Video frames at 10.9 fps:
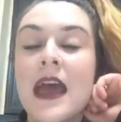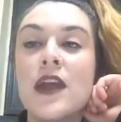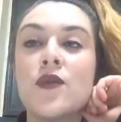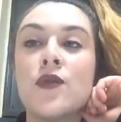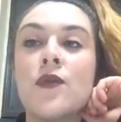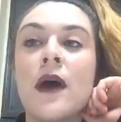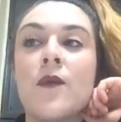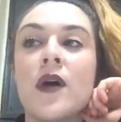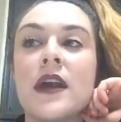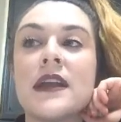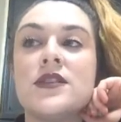and who I
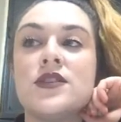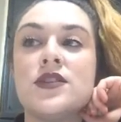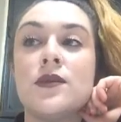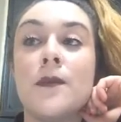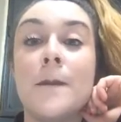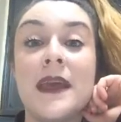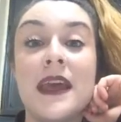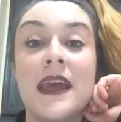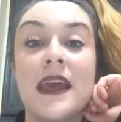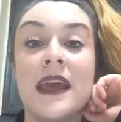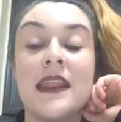wanted to
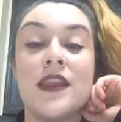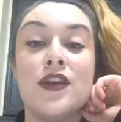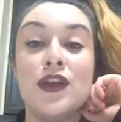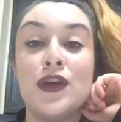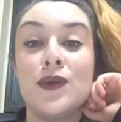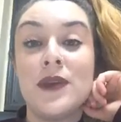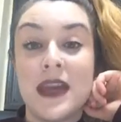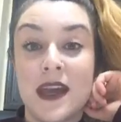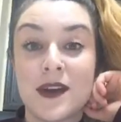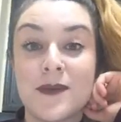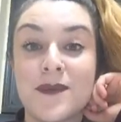be in the new
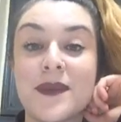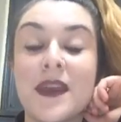year.